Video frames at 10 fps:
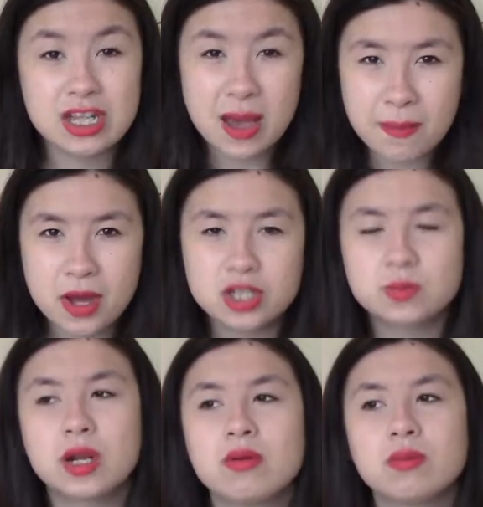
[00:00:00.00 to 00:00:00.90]
that much,
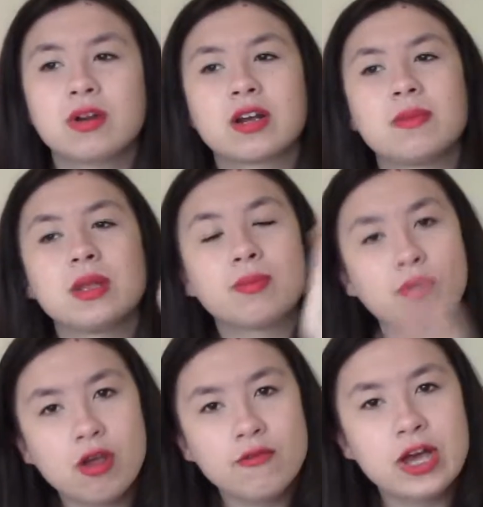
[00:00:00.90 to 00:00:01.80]
but I would recommend the
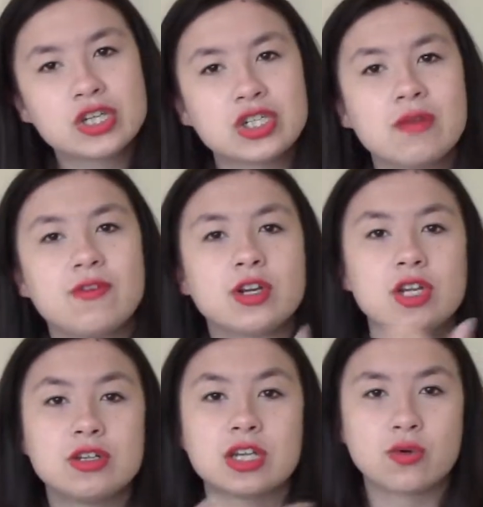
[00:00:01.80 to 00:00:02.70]
Pro version if you're going
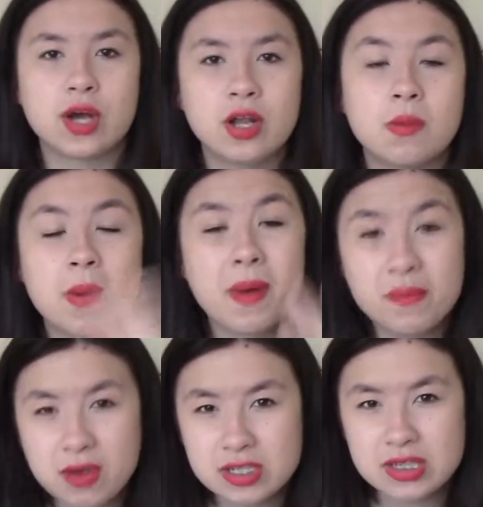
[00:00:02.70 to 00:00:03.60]
to use it quite a lot. My mum
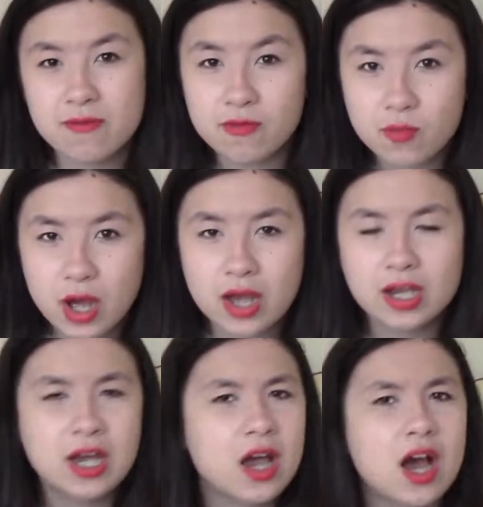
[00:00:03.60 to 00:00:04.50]
uses it for work.
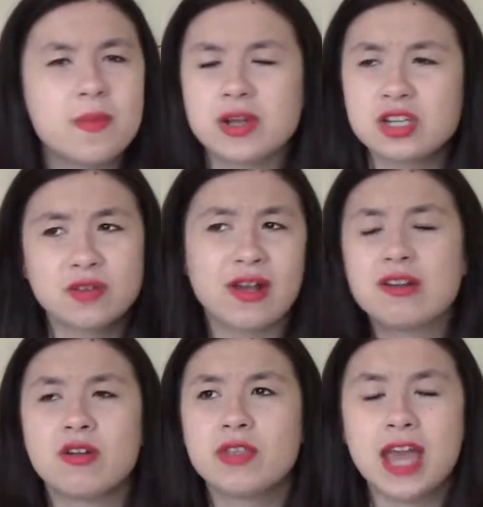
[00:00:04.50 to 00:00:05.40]
I just found
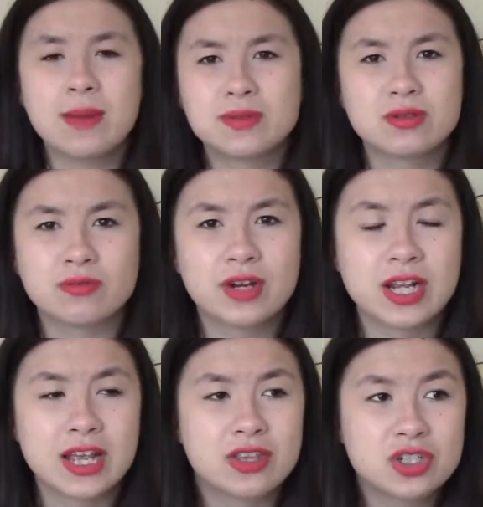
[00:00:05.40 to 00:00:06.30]
it on the App Store
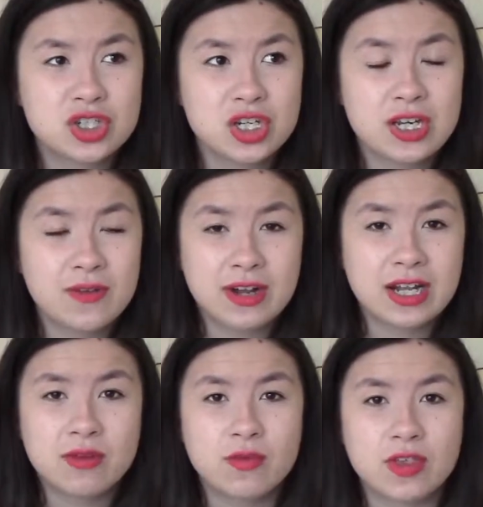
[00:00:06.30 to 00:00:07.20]
really, and then she fell in
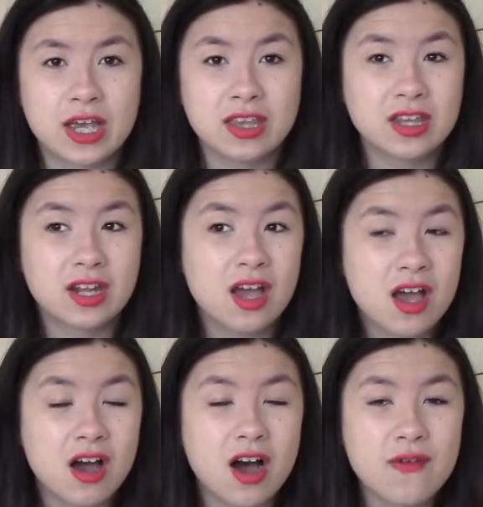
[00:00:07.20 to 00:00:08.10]
love with it, and then
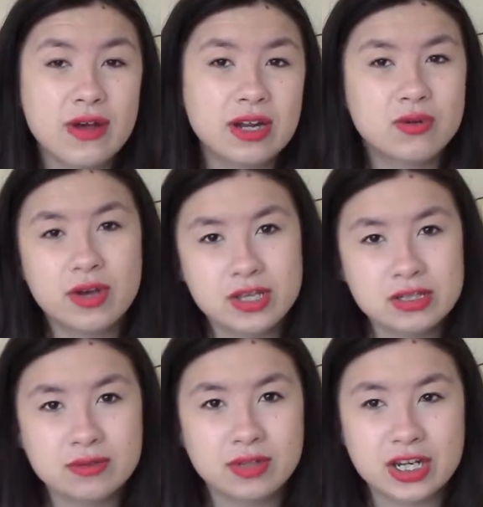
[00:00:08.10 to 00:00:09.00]
I found it quite
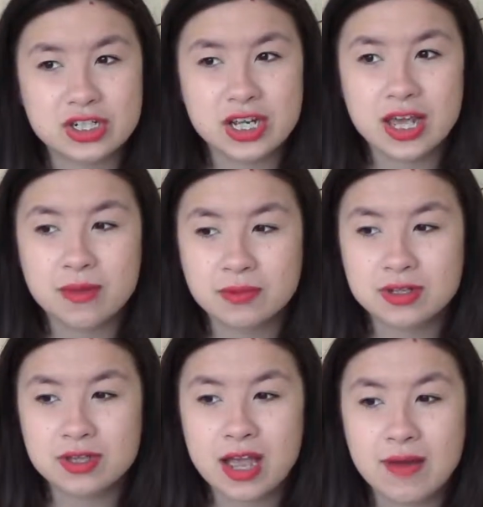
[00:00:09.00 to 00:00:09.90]
useful actually,
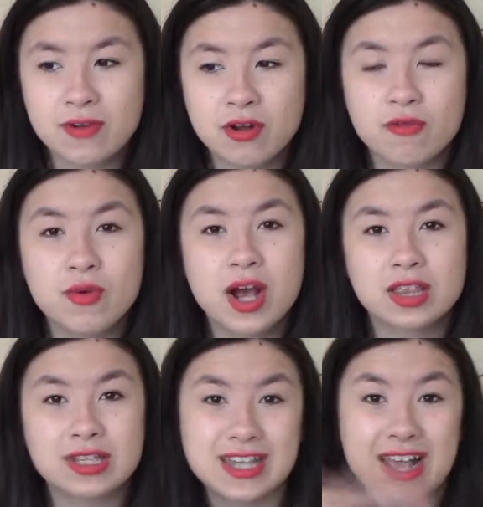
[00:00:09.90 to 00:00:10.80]
because I have a lot of work
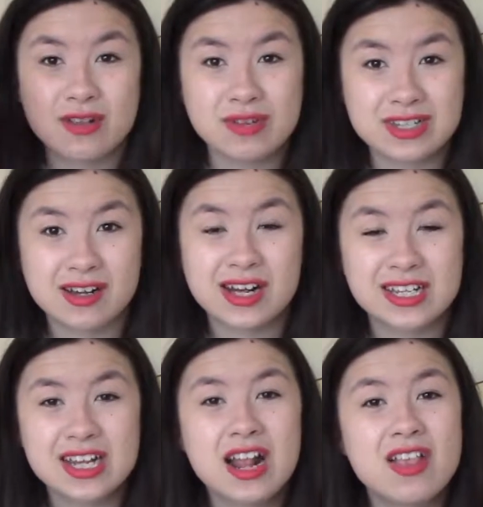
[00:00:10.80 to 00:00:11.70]
that's A3
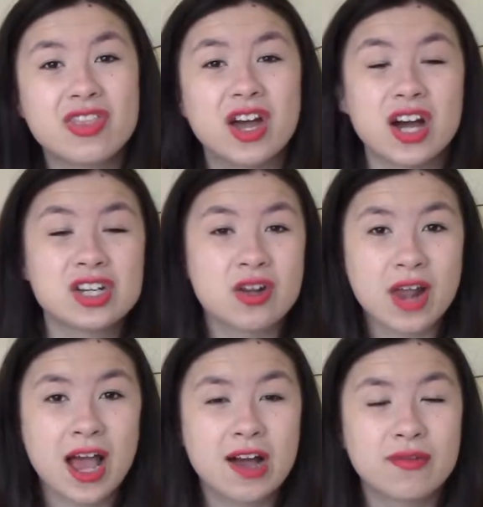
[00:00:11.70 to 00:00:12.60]
size that I don't
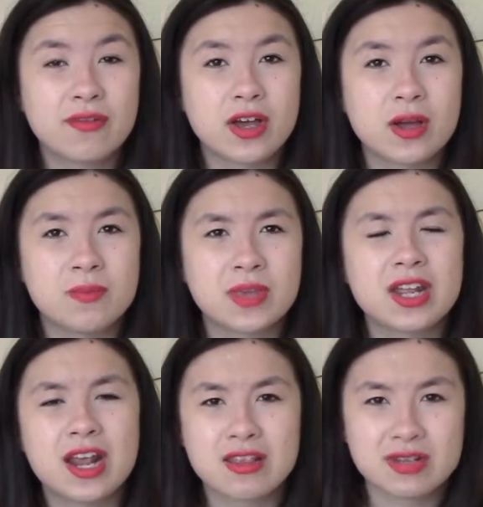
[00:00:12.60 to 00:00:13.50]
have an
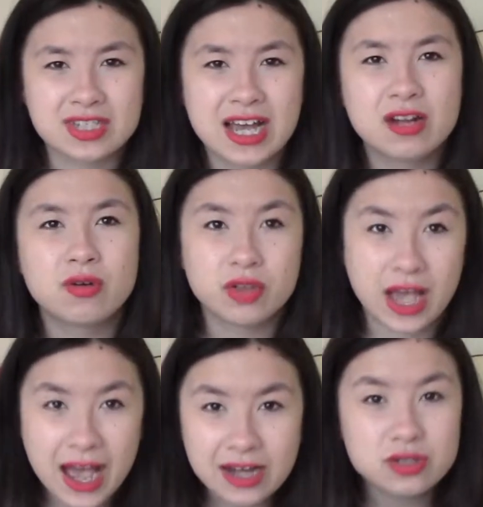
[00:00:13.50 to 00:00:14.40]
A3 scanner at
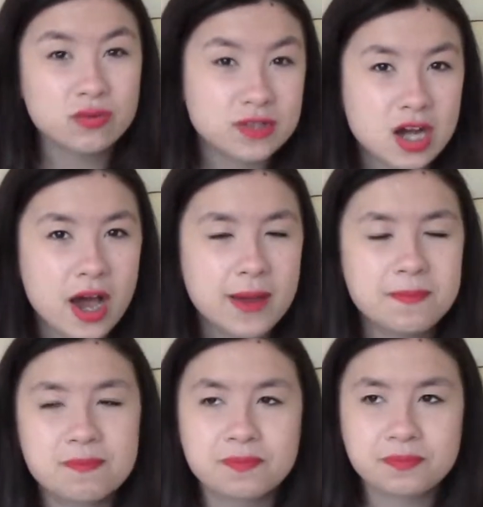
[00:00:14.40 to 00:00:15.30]
hand all the time,